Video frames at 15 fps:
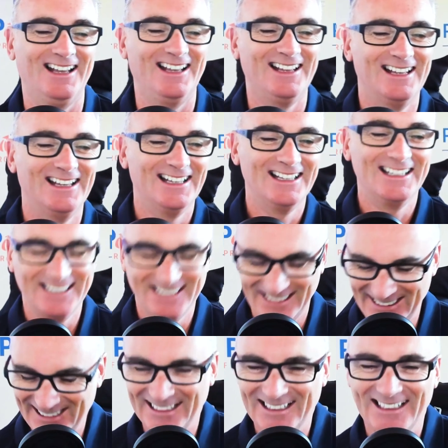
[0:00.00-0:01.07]
they hire
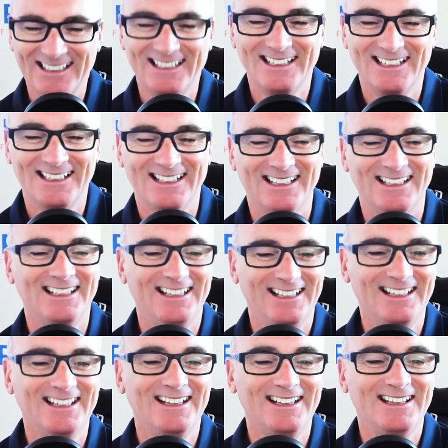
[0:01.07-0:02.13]
they they build these
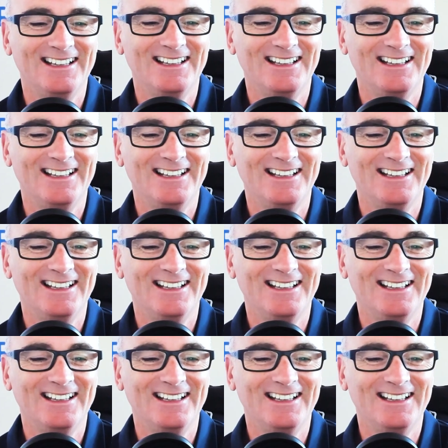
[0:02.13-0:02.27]
you know